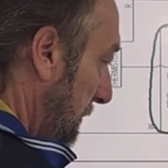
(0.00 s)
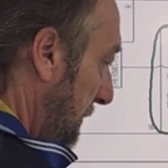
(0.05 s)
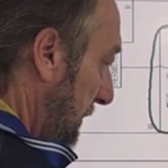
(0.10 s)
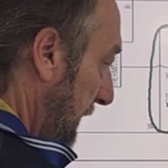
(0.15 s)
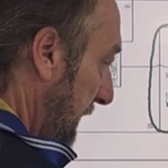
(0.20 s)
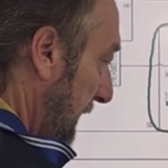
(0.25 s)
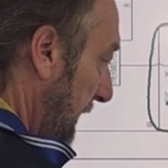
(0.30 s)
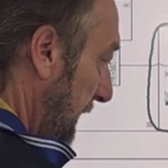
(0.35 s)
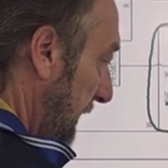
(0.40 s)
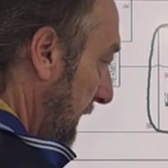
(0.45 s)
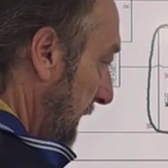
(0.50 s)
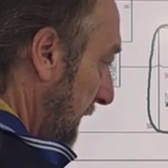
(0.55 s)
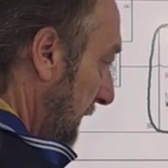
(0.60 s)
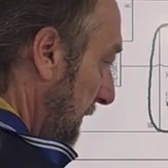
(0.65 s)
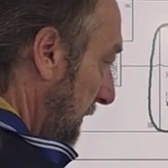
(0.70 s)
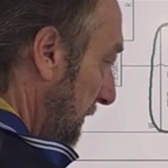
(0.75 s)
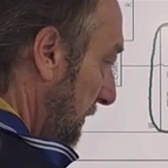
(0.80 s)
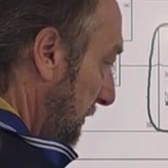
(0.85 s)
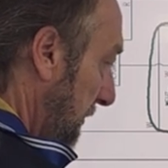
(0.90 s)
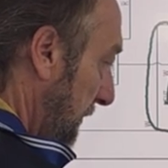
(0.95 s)

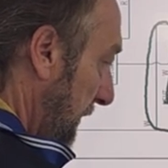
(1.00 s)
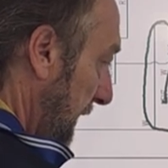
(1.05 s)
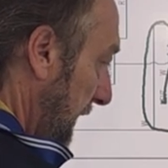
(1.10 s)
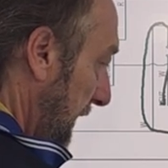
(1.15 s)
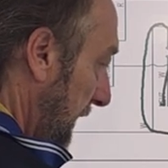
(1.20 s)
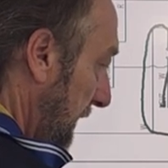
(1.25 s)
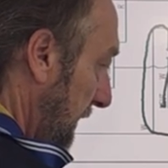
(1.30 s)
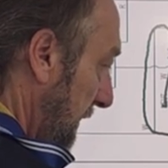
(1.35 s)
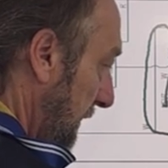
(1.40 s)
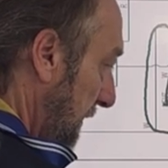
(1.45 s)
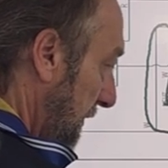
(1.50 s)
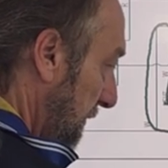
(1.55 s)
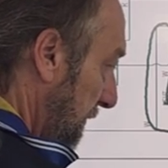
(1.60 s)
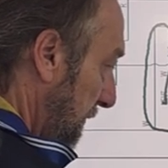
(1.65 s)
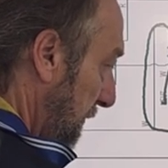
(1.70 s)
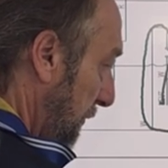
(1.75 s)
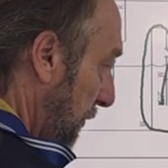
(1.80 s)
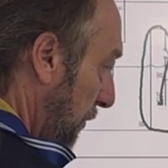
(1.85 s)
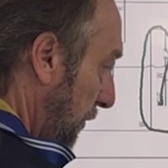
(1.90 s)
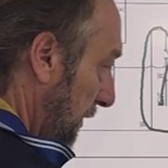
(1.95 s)
P3,
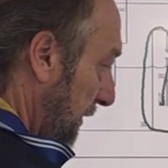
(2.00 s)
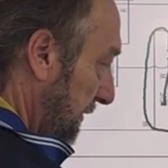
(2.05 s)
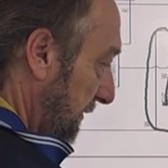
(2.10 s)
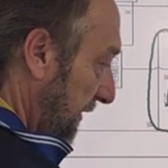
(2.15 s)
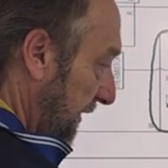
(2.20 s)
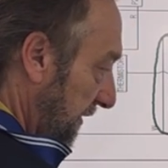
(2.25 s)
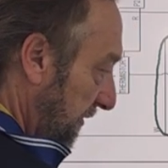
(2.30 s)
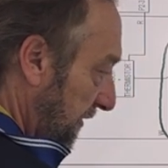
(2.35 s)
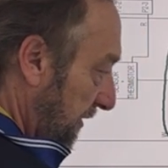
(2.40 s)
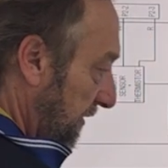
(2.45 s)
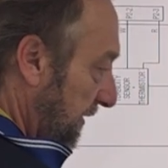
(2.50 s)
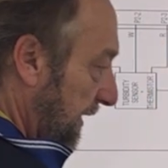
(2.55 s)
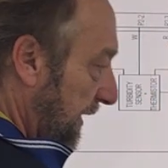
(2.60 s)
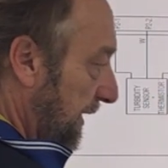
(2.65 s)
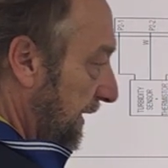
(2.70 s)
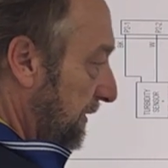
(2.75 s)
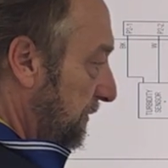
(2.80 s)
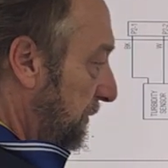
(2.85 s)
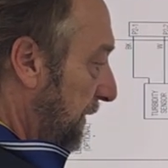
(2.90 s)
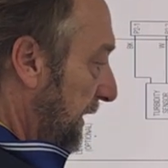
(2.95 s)
4. It's easier than
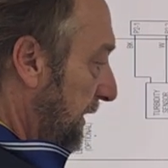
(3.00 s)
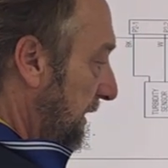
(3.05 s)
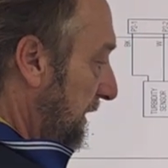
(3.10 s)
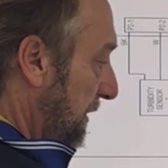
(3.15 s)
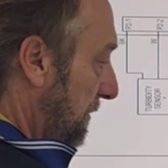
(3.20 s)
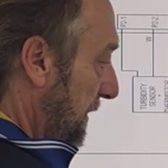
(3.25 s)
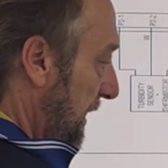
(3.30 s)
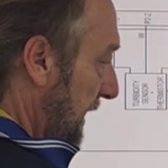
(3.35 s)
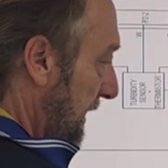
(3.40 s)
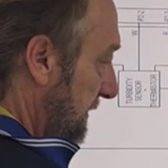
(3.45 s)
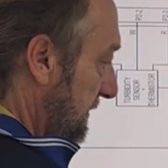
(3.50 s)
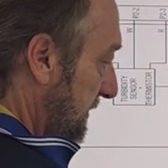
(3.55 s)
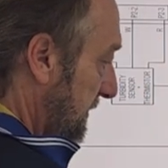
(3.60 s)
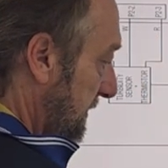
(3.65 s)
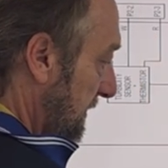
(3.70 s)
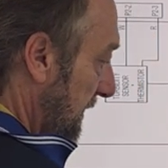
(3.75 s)
I write in the box.